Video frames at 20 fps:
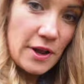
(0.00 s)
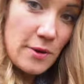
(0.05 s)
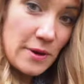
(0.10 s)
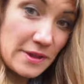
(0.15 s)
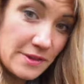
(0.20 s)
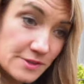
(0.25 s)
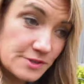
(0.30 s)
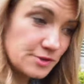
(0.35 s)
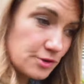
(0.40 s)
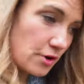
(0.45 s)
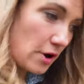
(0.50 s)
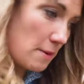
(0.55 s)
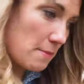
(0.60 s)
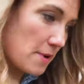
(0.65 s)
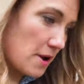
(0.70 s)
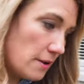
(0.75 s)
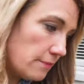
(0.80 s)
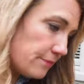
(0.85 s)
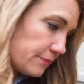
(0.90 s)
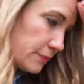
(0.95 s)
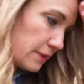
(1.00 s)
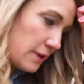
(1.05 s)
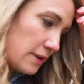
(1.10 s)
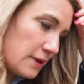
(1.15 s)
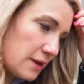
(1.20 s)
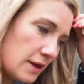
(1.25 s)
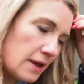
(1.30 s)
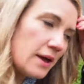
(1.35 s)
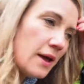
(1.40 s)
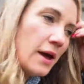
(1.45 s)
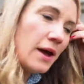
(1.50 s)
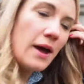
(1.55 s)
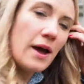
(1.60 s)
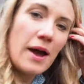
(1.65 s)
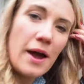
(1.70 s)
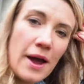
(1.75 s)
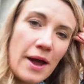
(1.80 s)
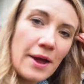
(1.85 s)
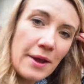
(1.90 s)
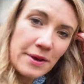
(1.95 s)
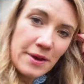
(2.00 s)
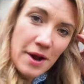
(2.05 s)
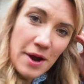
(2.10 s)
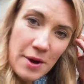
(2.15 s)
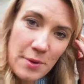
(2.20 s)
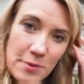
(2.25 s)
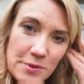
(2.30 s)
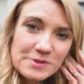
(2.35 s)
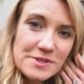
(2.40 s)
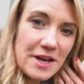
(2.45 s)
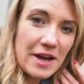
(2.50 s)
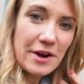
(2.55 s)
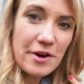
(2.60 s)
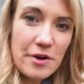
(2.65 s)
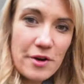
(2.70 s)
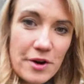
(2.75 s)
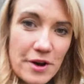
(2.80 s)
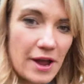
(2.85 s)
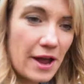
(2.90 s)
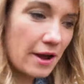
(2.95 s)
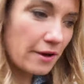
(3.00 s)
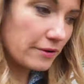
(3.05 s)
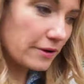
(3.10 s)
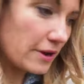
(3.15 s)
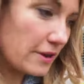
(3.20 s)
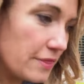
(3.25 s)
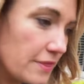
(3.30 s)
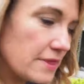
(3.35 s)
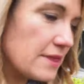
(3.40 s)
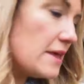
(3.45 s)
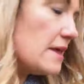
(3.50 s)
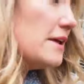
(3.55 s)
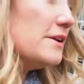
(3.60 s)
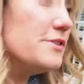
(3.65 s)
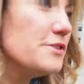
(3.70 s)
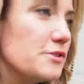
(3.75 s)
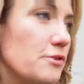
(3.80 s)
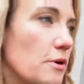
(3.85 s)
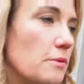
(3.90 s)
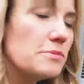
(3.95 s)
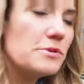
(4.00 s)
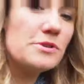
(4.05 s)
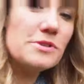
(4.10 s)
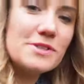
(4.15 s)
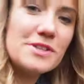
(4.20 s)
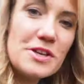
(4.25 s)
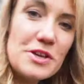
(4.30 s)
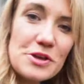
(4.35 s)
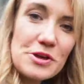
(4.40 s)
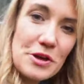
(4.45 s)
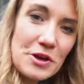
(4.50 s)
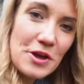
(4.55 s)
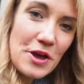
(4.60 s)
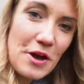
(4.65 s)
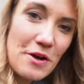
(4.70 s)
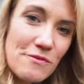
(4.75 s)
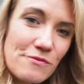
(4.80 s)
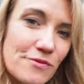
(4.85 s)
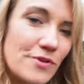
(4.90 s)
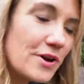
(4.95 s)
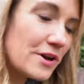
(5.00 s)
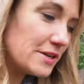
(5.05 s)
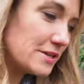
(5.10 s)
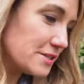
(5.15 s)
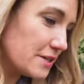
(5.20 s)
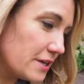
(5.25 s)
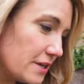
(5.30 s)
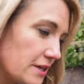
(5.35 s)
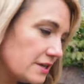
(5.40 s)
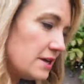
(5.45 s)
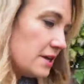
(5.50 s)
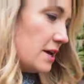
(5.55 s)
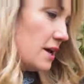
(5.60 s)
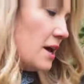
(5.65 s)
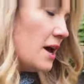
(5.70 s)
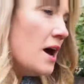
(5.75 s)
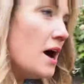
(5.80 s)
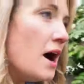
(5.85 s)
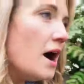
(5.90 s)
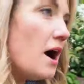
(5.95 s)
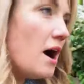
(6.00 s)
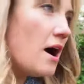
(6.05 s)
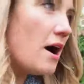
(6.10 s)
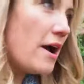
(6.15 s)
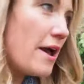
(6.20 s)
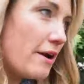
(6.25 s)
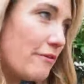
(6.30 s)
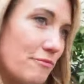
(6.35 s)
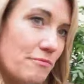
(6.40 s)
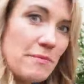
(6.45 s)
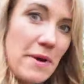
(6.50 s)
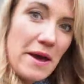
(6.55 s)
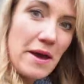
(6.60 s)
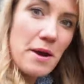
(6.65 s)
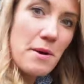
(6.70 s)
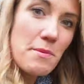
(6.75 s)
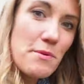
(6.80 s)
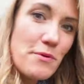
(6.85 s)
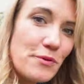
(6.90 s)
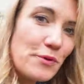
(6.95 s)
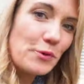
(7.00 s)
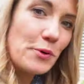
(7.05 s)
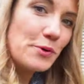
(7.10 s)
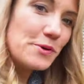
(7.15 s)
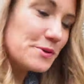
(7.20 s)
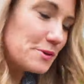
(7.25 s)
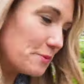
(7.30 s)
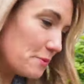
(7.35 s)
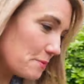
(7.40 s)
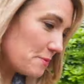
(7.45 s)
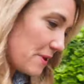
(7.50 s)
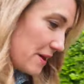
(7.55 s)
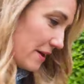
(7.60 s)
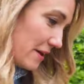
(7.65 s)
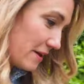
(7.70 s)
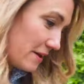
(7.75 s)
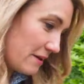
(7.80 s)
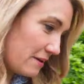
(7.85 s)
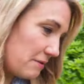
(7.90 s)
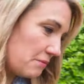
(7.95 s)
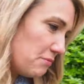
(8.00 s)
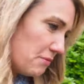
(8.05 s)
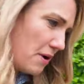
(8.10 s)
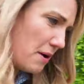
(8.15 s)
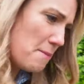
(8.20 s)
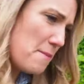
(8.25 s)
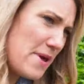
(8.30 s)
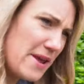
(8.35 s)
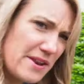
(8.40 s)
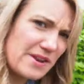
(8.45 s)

Instagrammer and I will tag her account in the description so you can go and find her. I haven't met her before, so I'm a bit, a bit